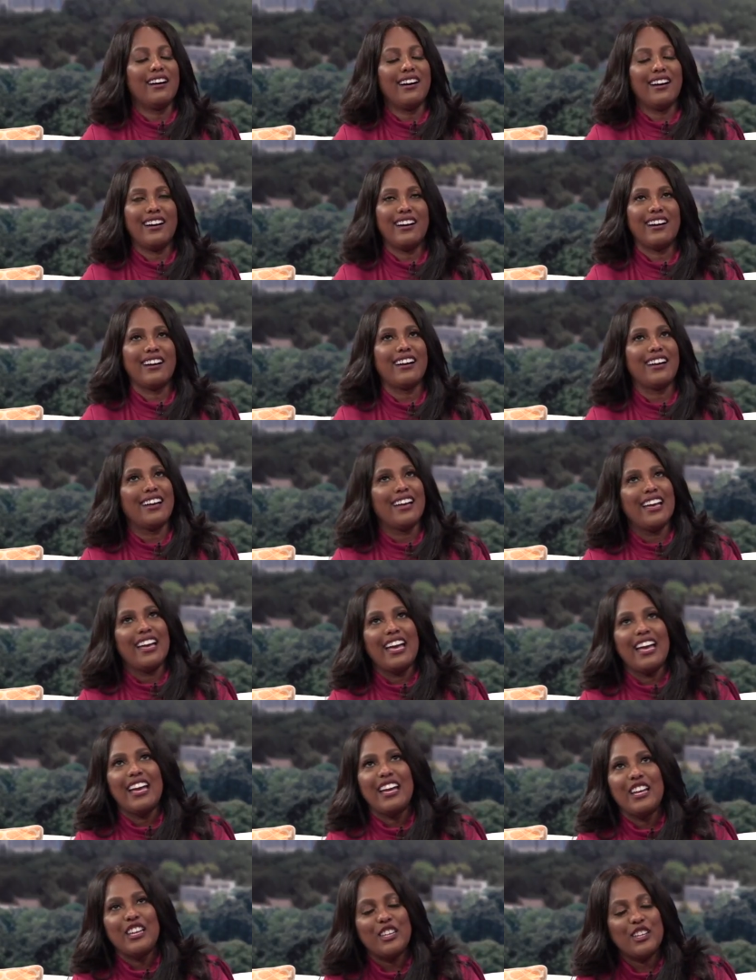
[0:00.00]
Yeah.
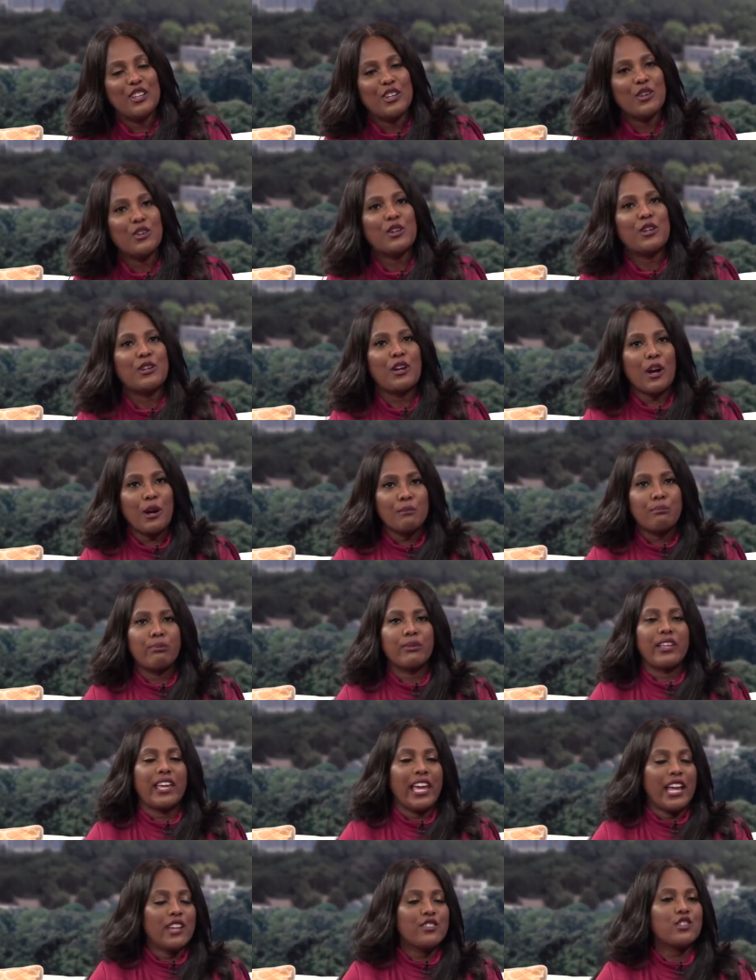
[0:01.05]
You know,
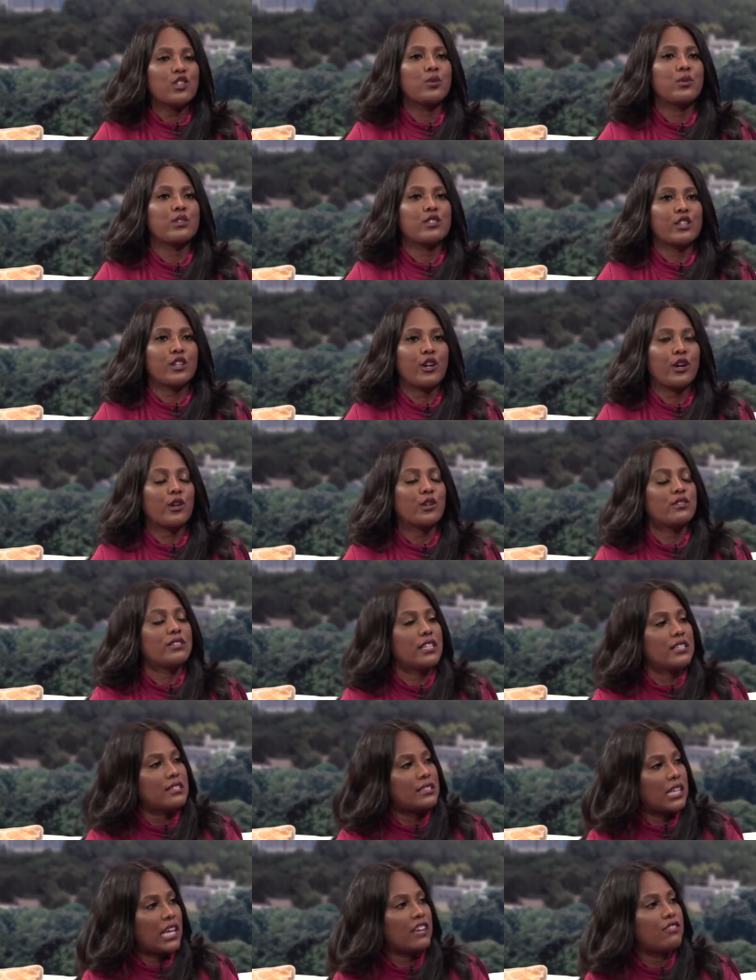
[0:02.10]
cancer was a curse
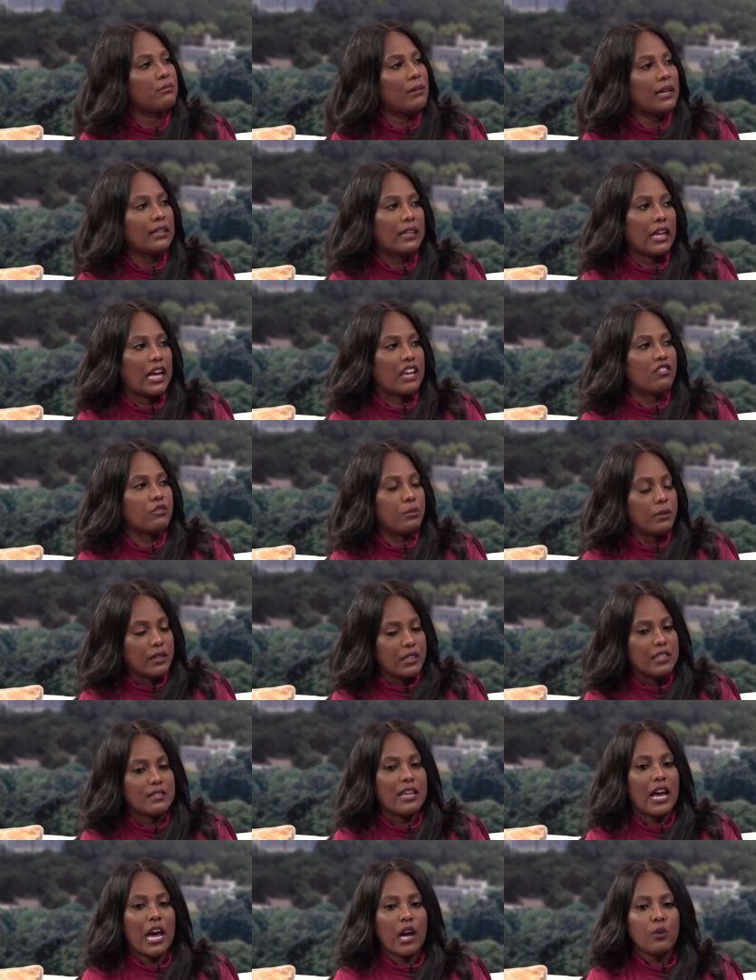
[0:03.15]
that saved my life,
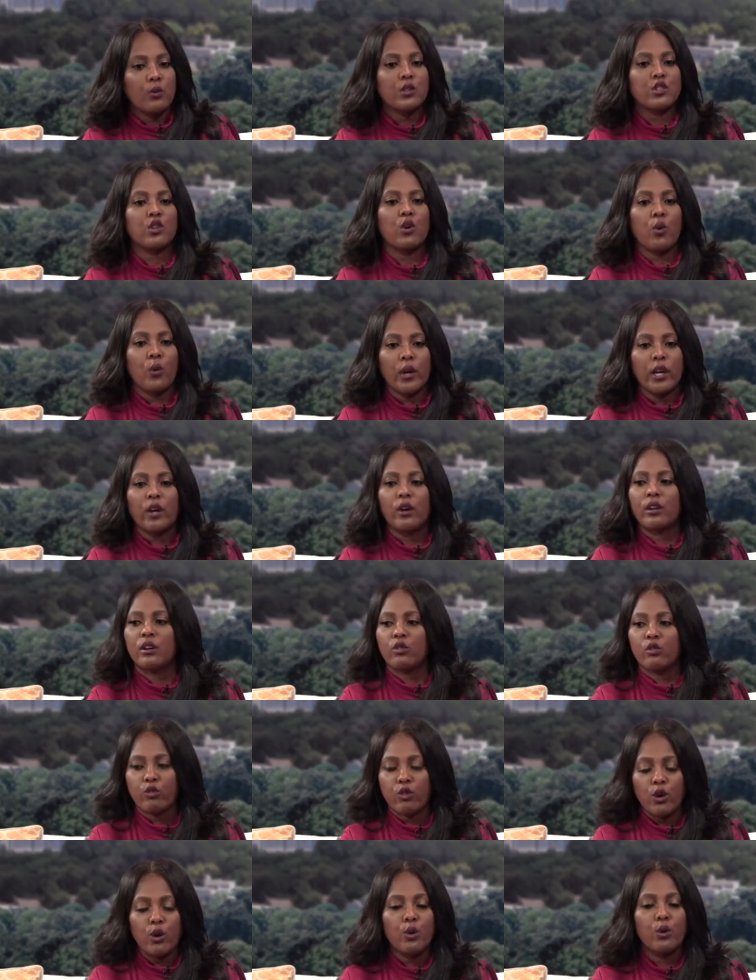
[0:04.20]
because I was going on a
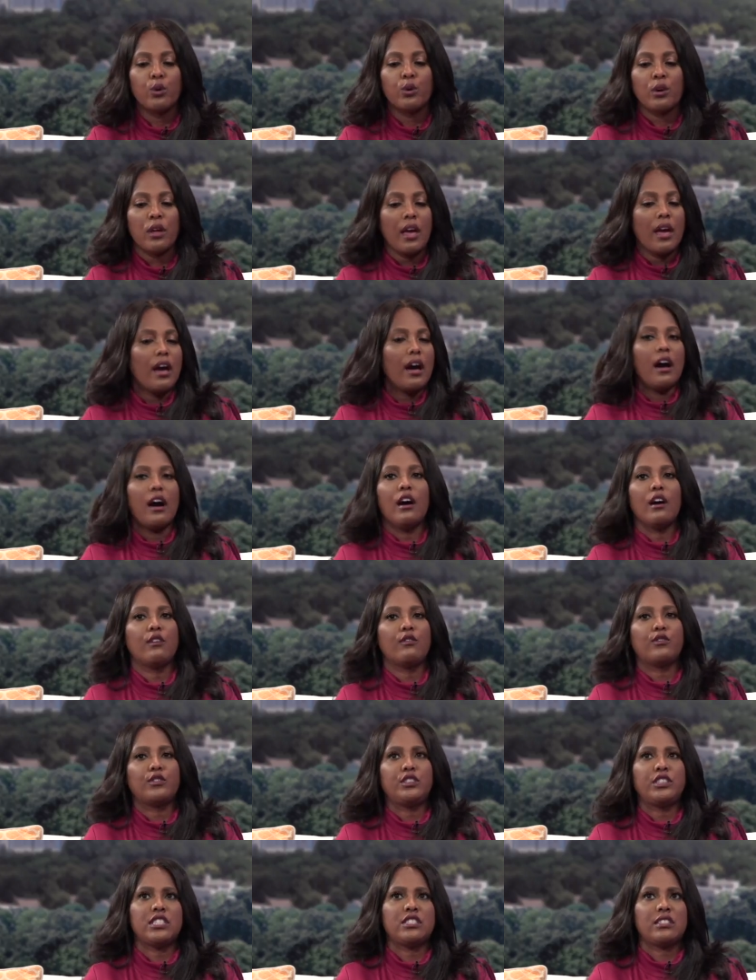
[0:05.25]
road
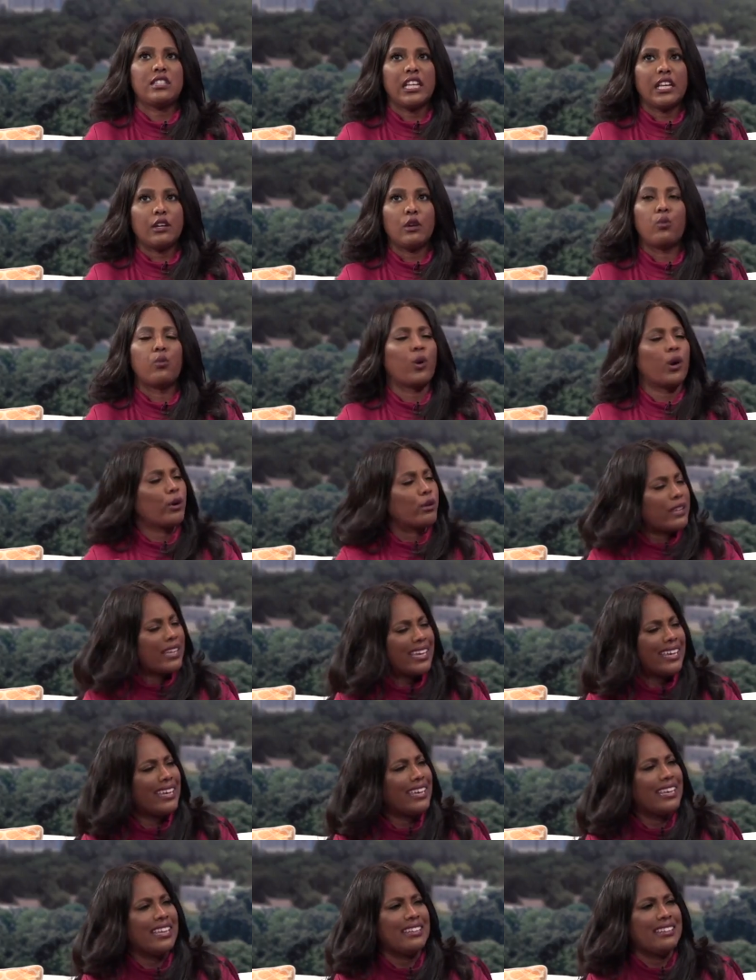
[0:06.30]
of just think
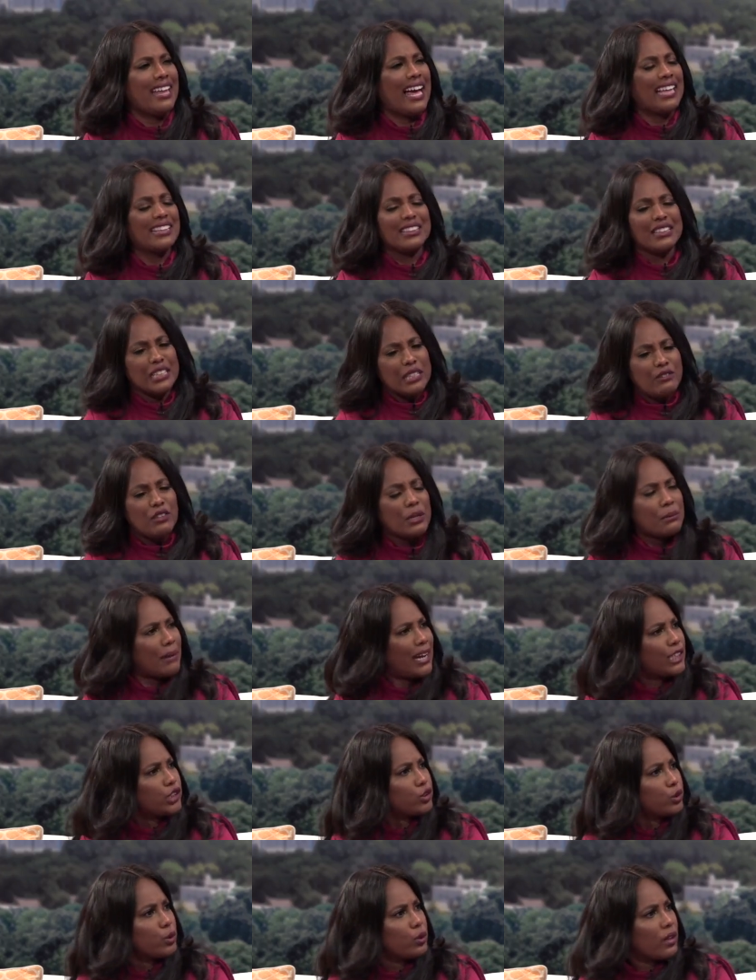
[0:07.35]
working and not living
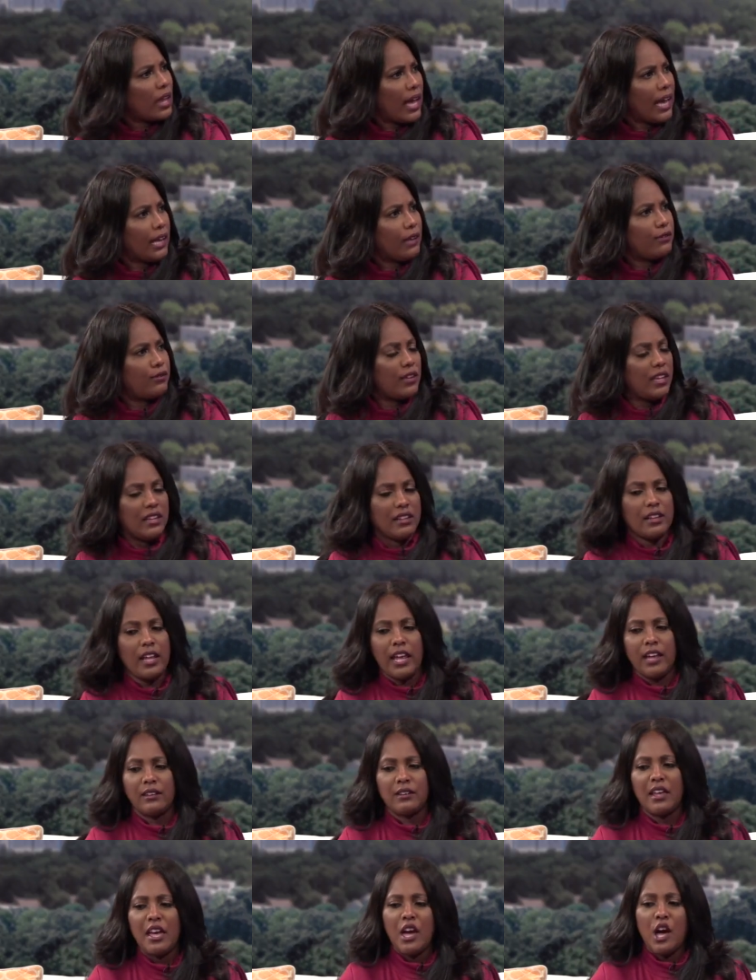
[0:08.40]
my true life, and,
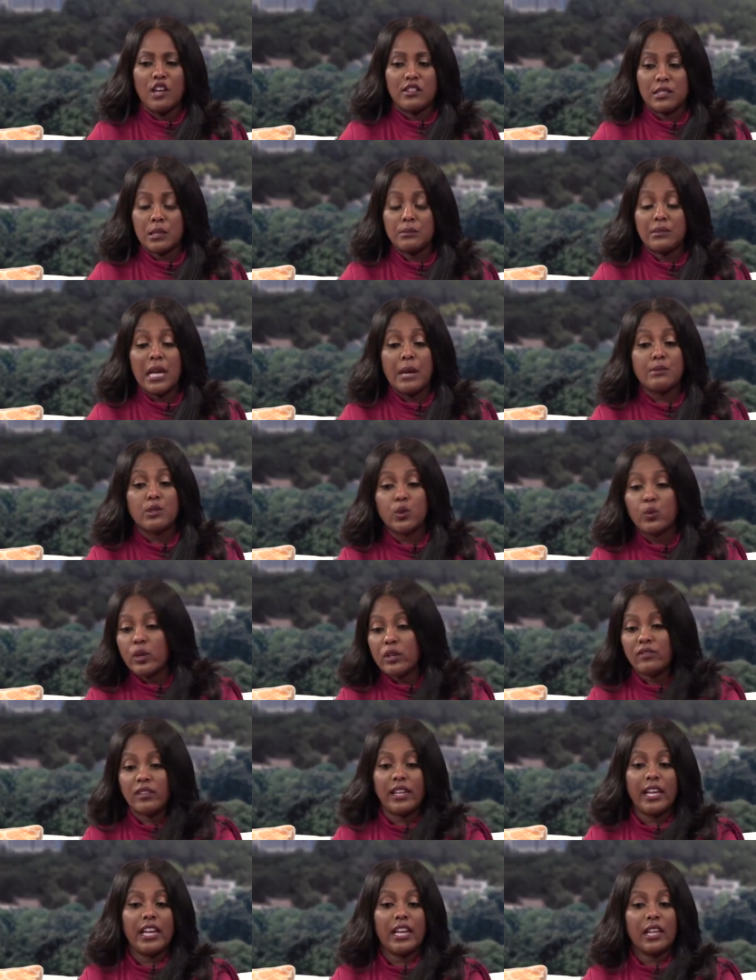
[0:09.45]
and sometimes
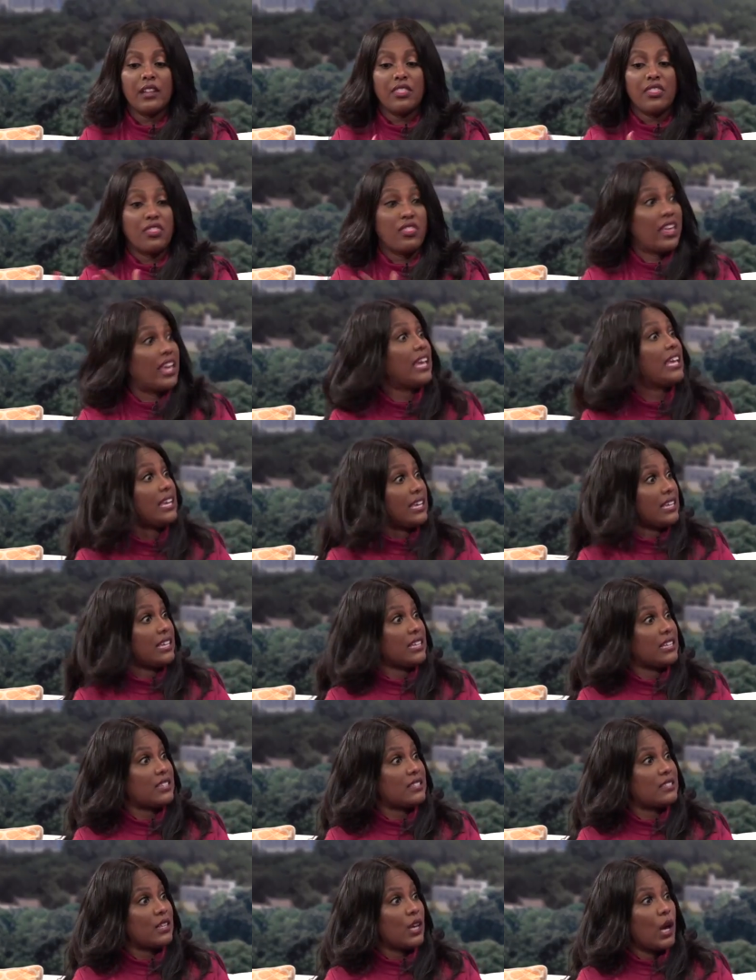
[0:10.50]
equating
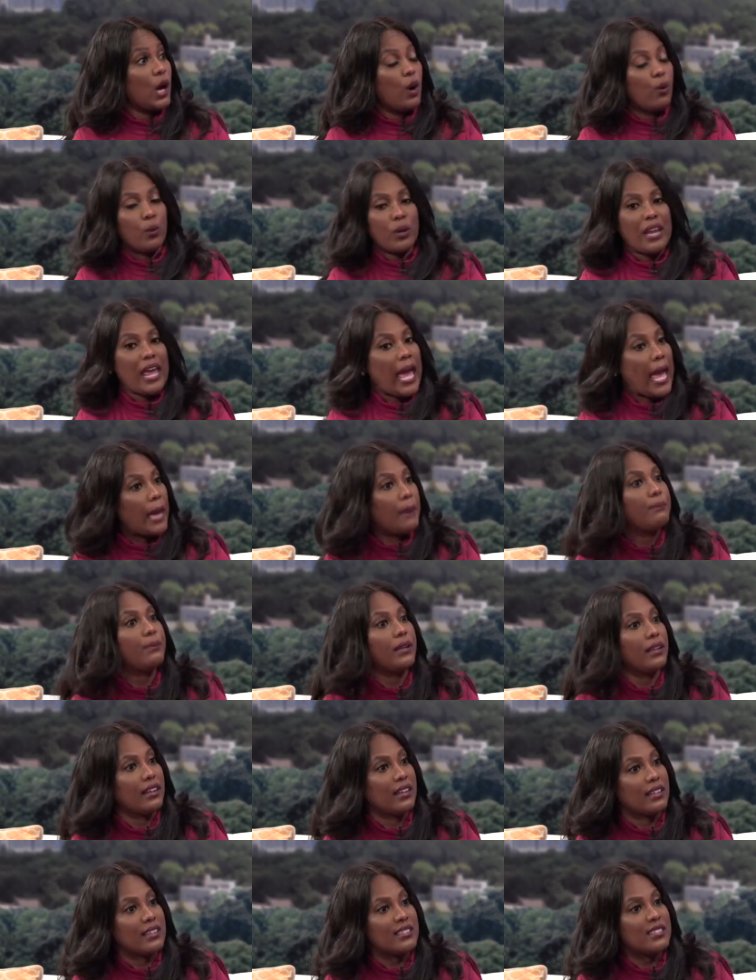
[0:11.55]
things with
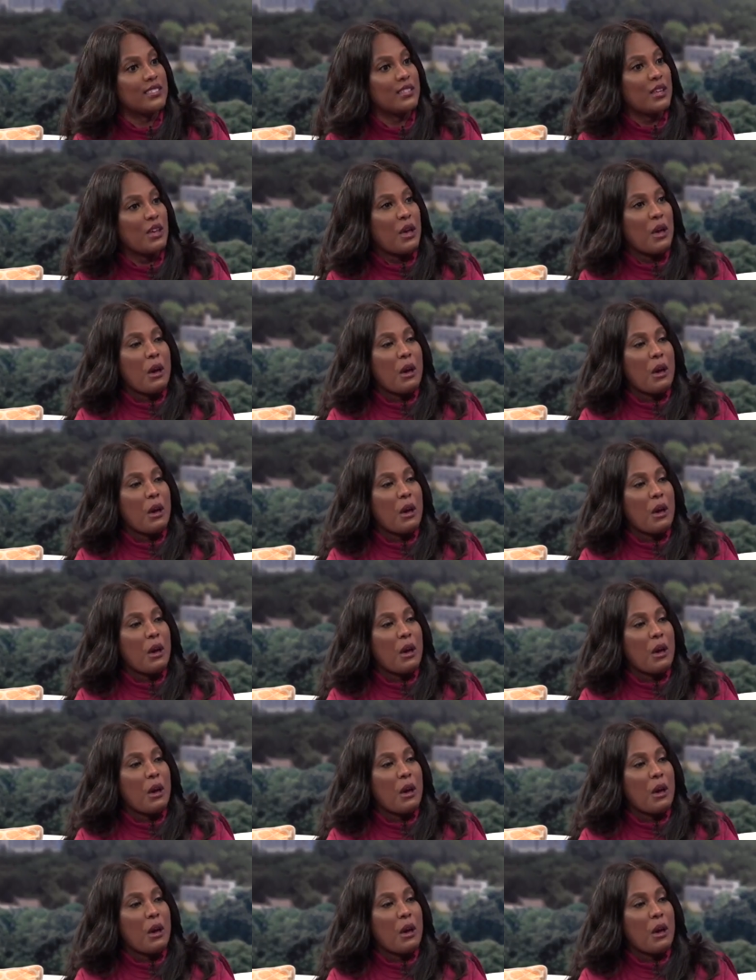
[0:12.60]
happiness.